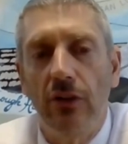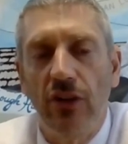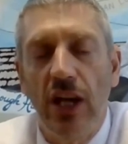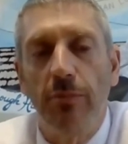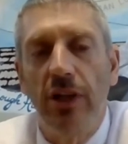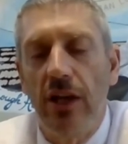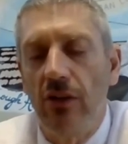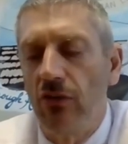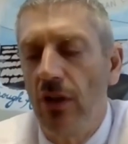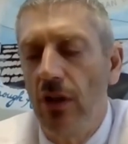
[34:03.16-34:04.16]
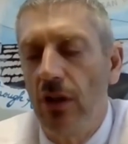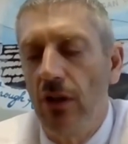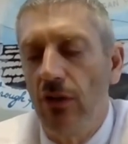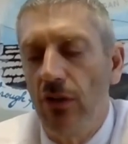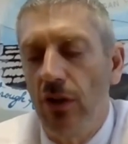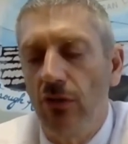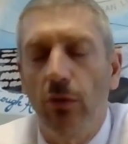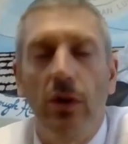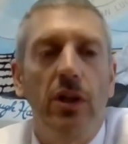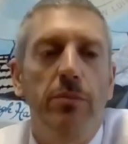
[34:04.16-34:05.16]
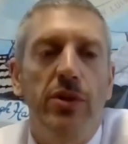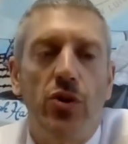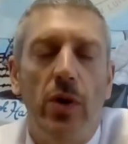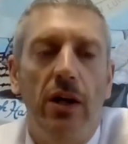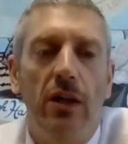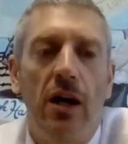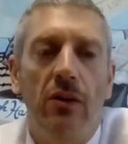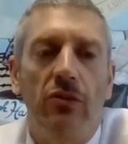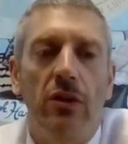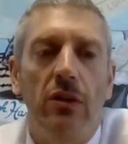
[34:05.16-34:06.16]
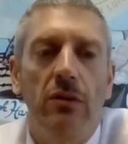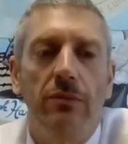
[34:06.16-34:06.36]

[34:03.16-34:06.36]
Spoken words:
take place is really a betrayal, honestly.